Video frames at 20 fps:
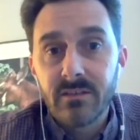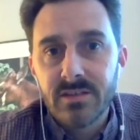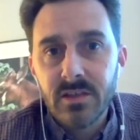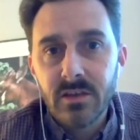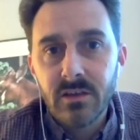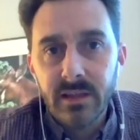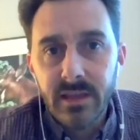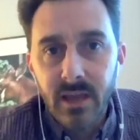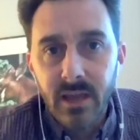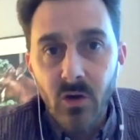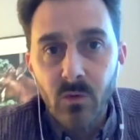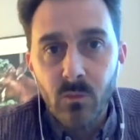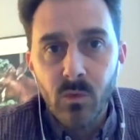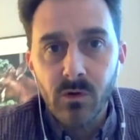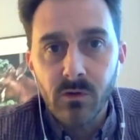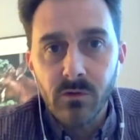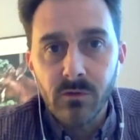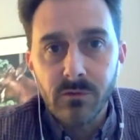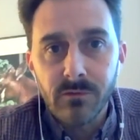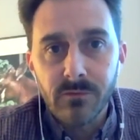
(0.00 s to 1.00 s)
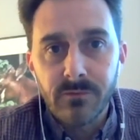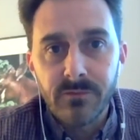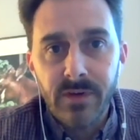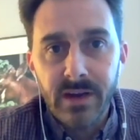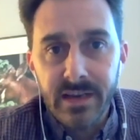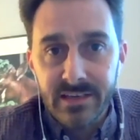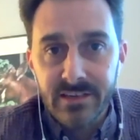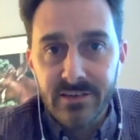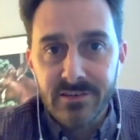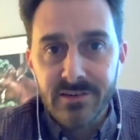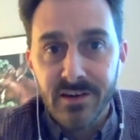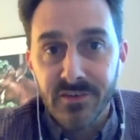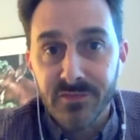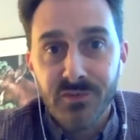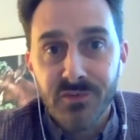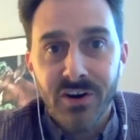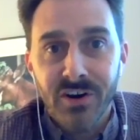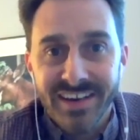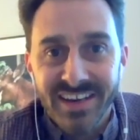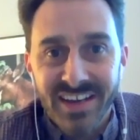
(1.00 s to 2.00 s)
certainly hope we'll find enough
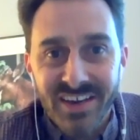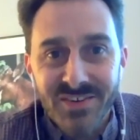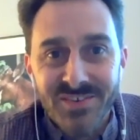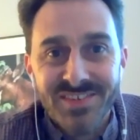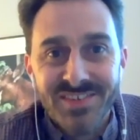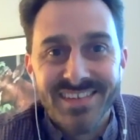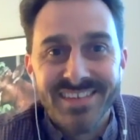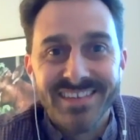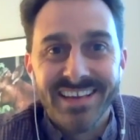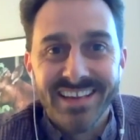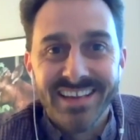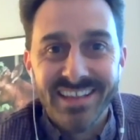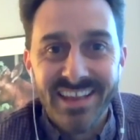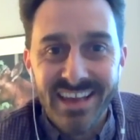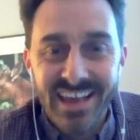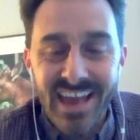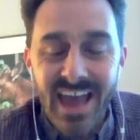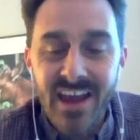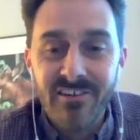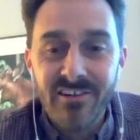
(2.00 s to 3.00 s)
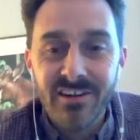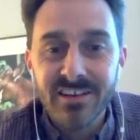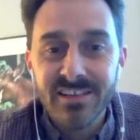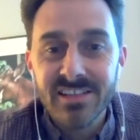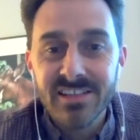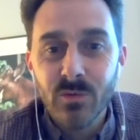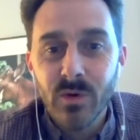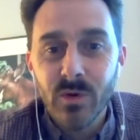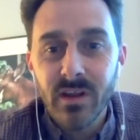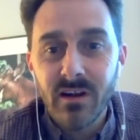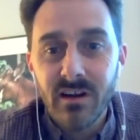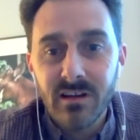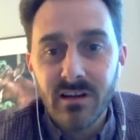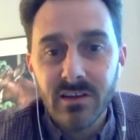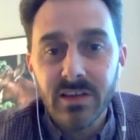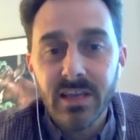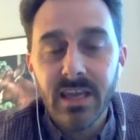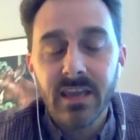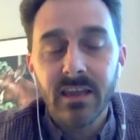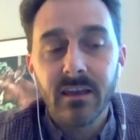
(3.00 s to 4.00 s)
rhinos in the areas that we are
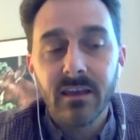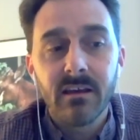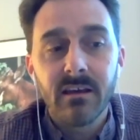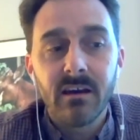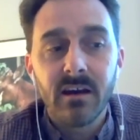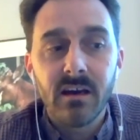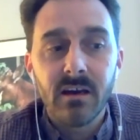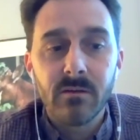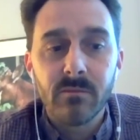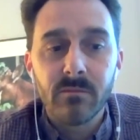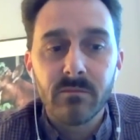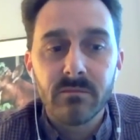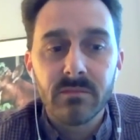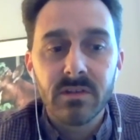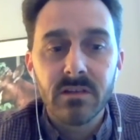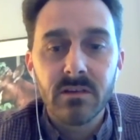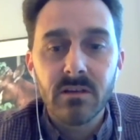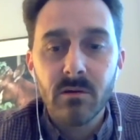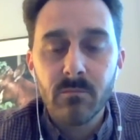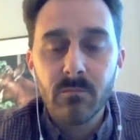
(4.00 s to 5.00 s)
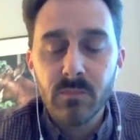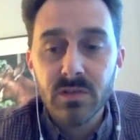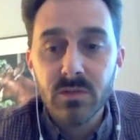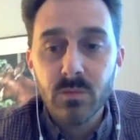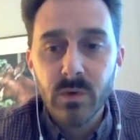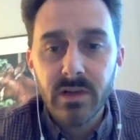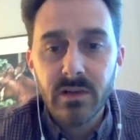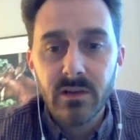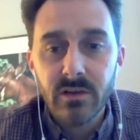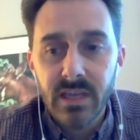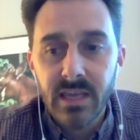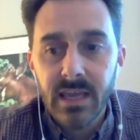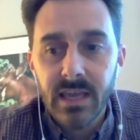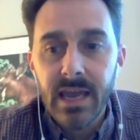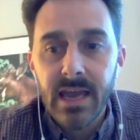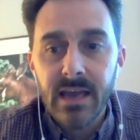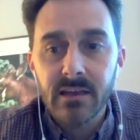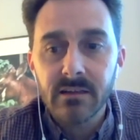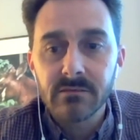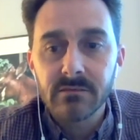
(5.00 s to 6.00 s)
looking. The numbers we're looking
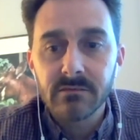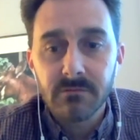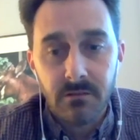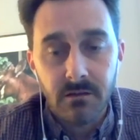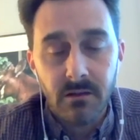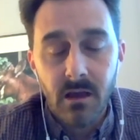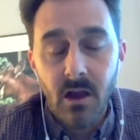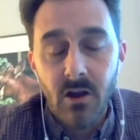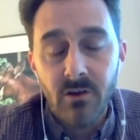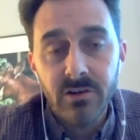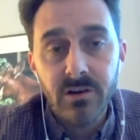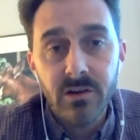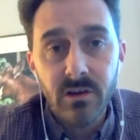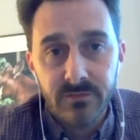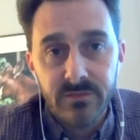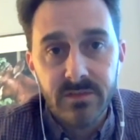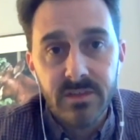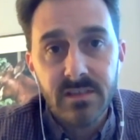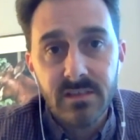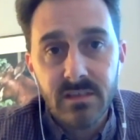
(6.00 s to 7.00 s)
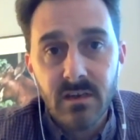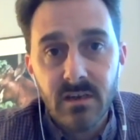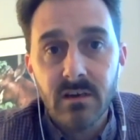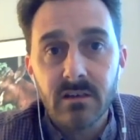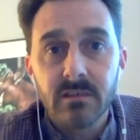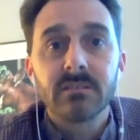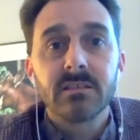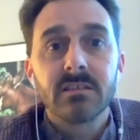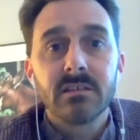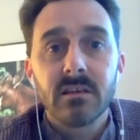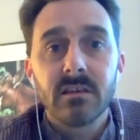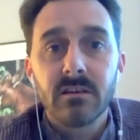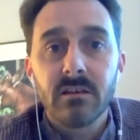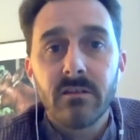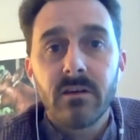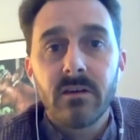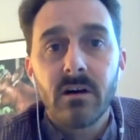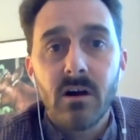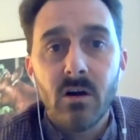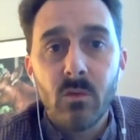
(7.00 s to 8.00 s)
at are enough to start
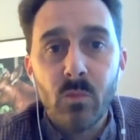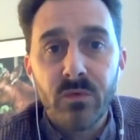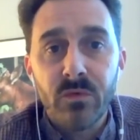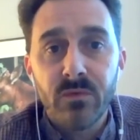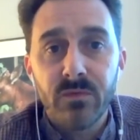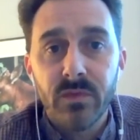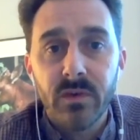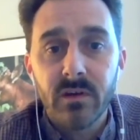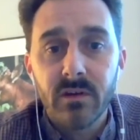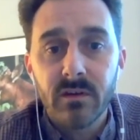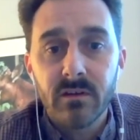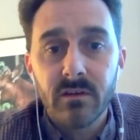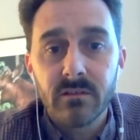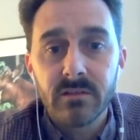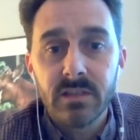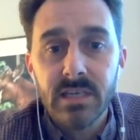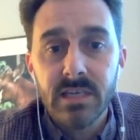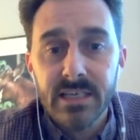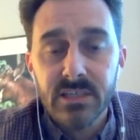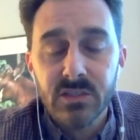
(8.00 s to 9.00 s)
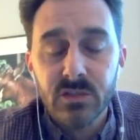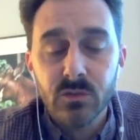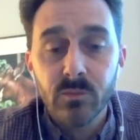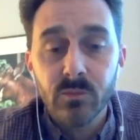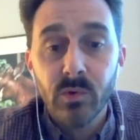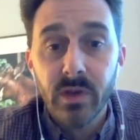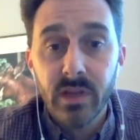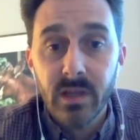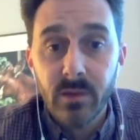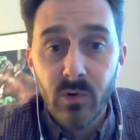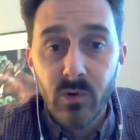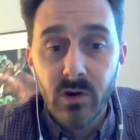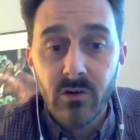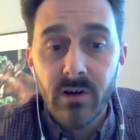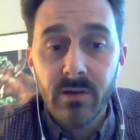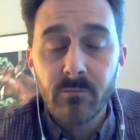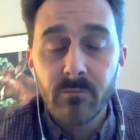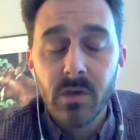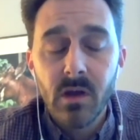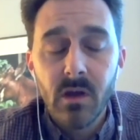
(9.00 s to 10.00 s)
another arm of the national breeding
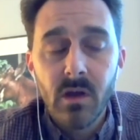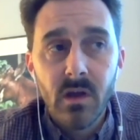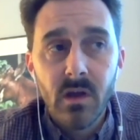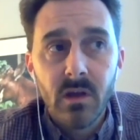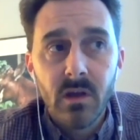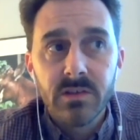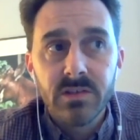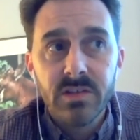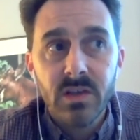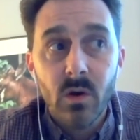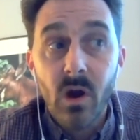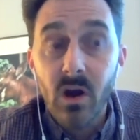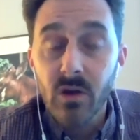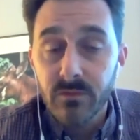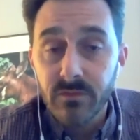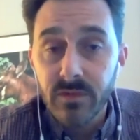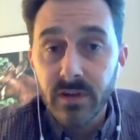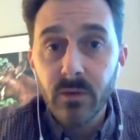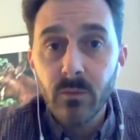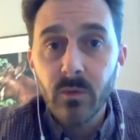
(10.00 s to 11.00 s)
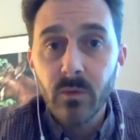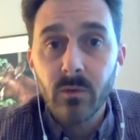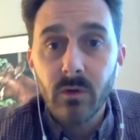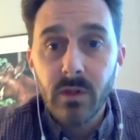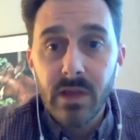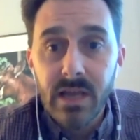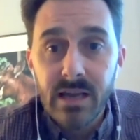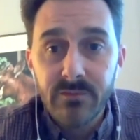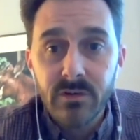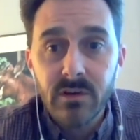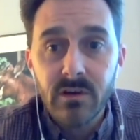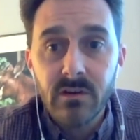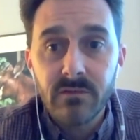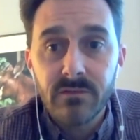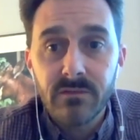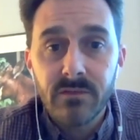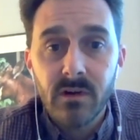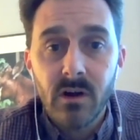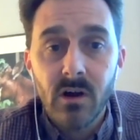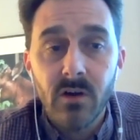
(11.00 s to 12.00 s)
program. So hopefully we will have enough.
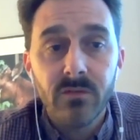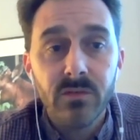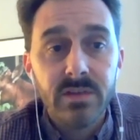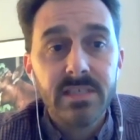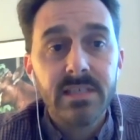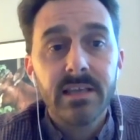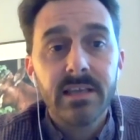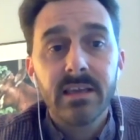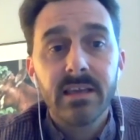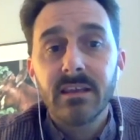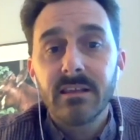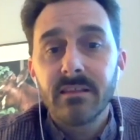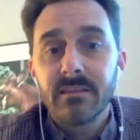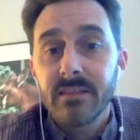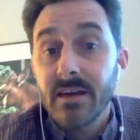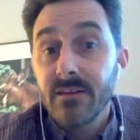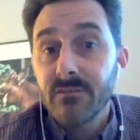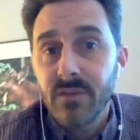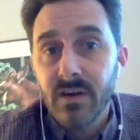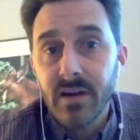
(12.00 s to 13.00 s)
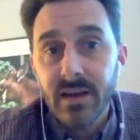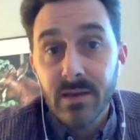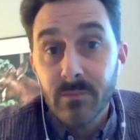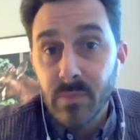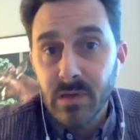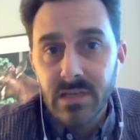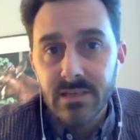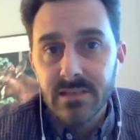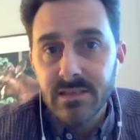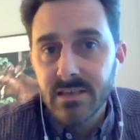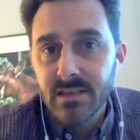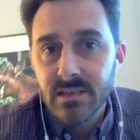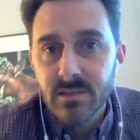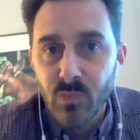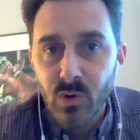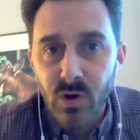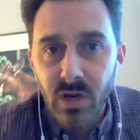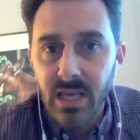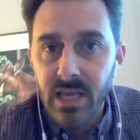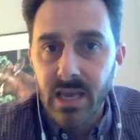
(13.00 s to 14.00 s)
Obviously their viability as
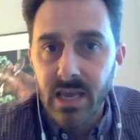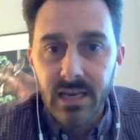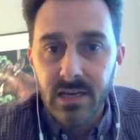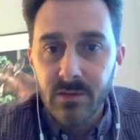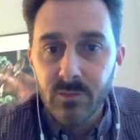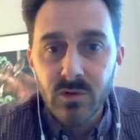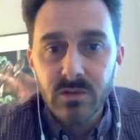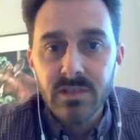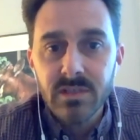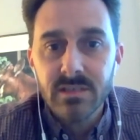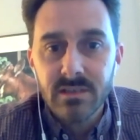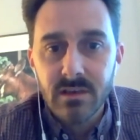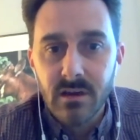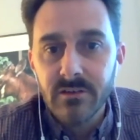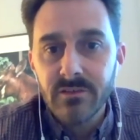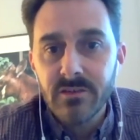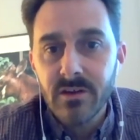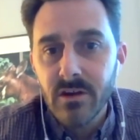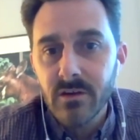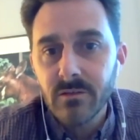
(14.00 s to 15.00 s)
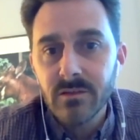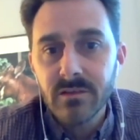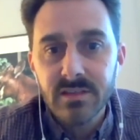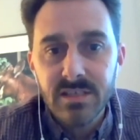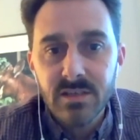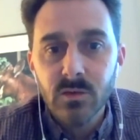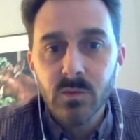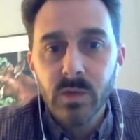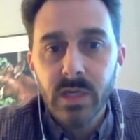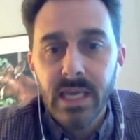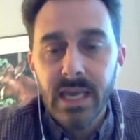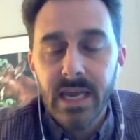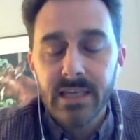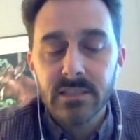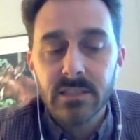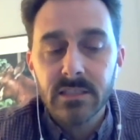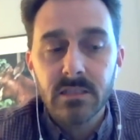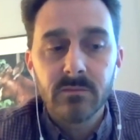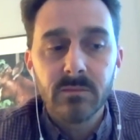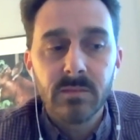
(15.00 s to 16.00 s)
breeding animals is unknown until we
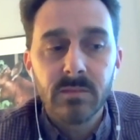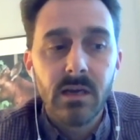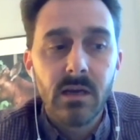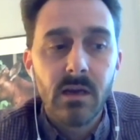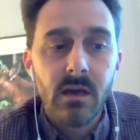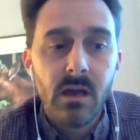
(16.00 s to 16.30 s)
catch them.